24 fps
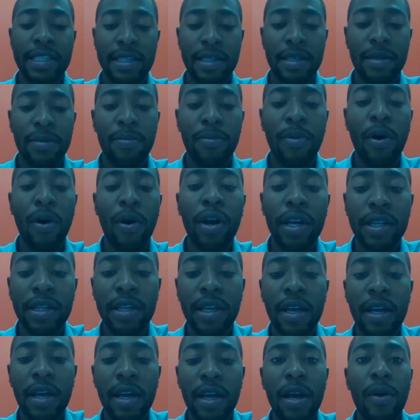of the gas
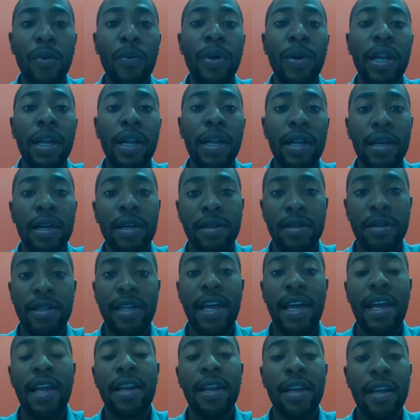pocket will
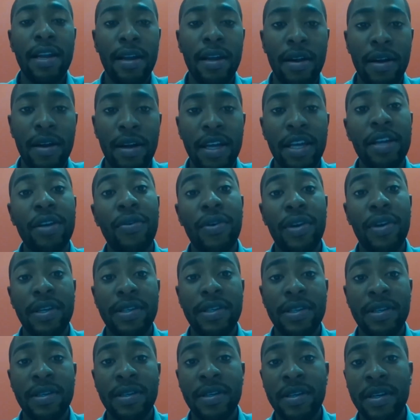then
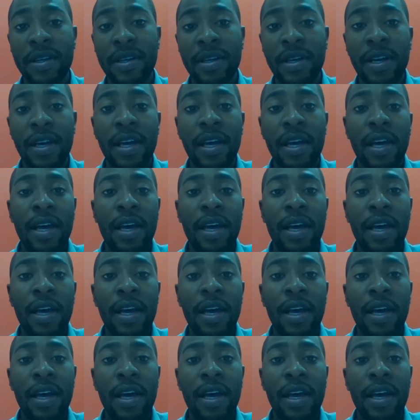increase.